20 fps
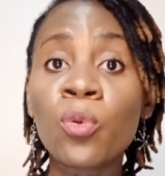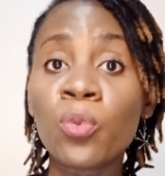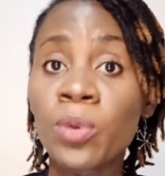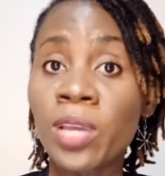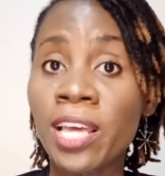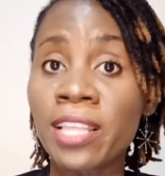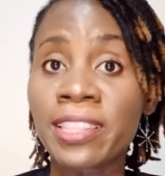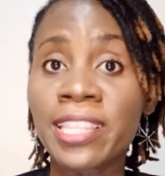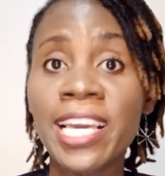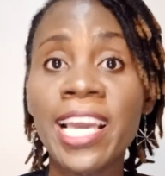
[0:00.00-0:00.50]

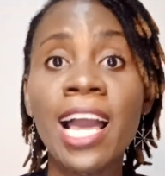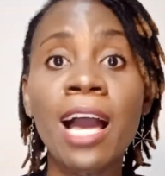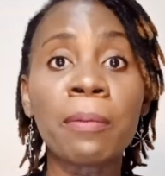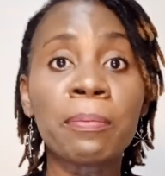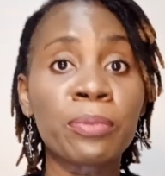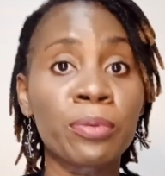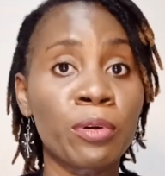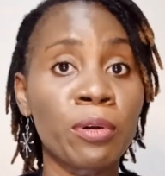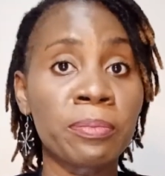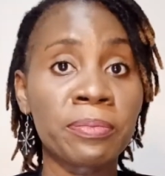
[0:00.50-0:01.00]
Were they
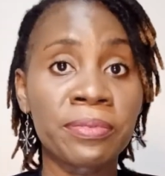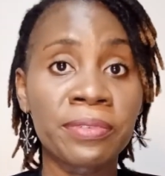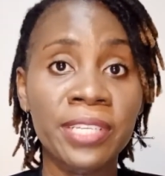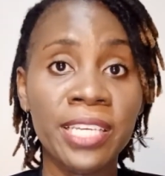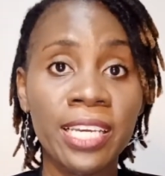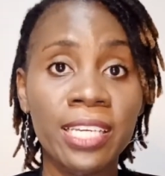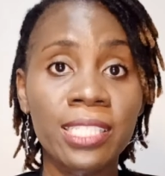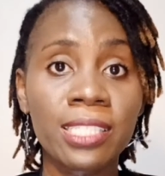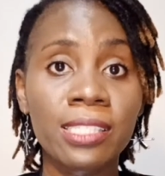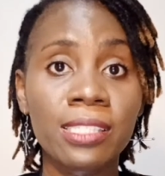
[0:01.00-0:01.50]

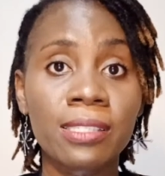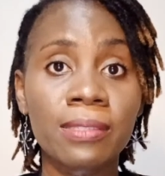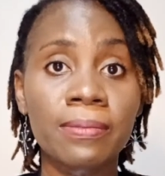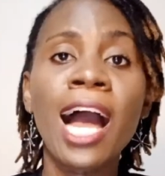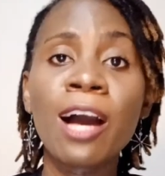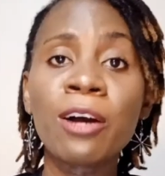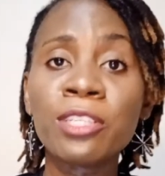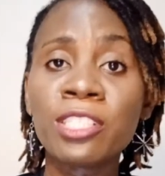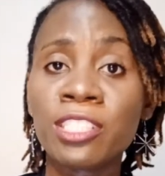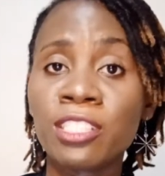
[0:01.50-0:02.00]
appropriate?
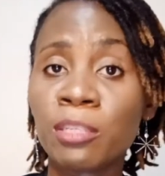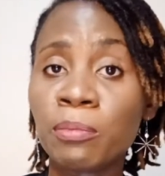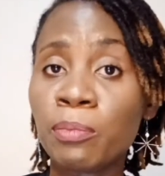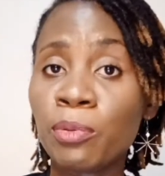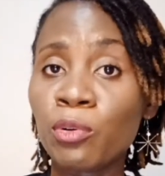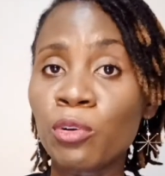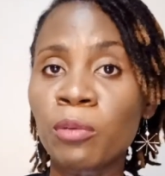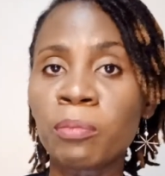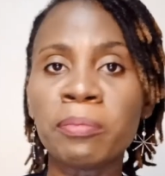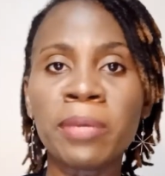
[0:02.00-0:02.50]
How did the
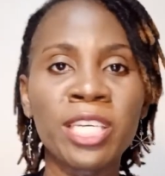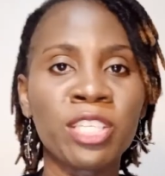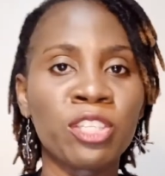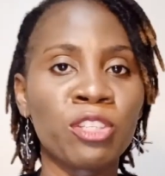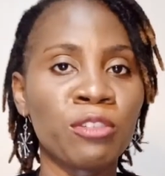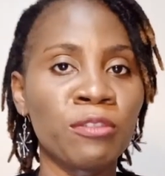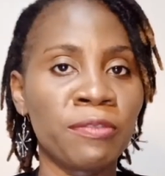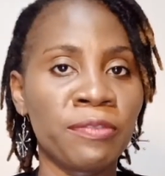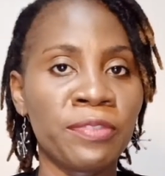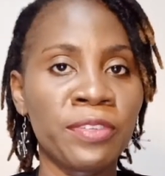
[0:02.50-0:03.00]
book
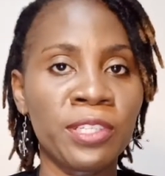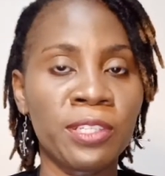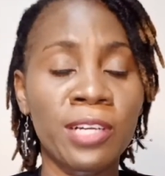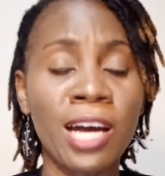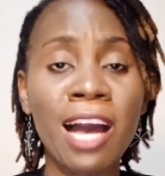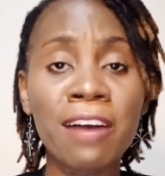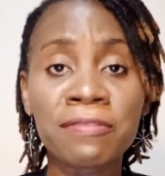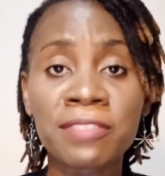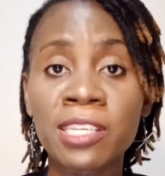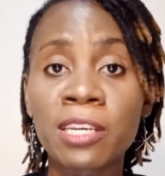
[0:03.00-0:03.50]
make you
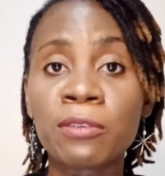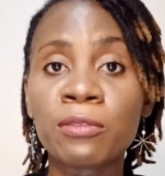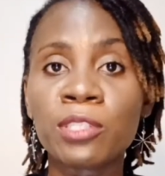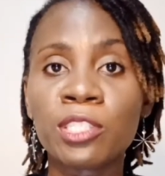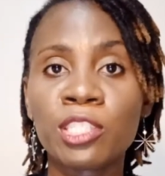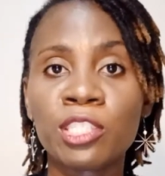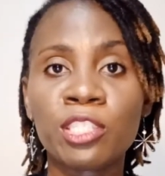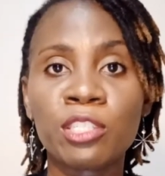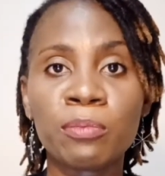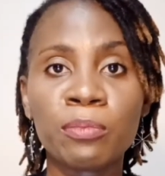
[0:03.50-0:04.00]
feel after
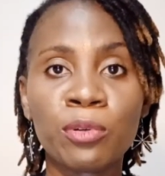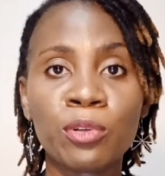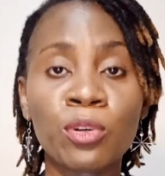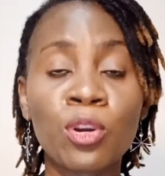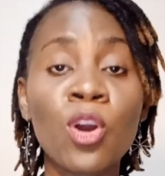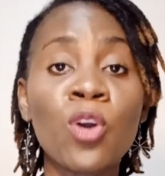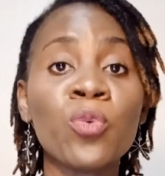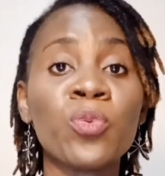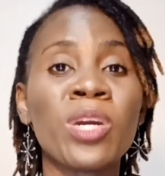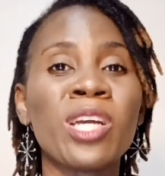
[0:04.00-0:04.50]
reading the book?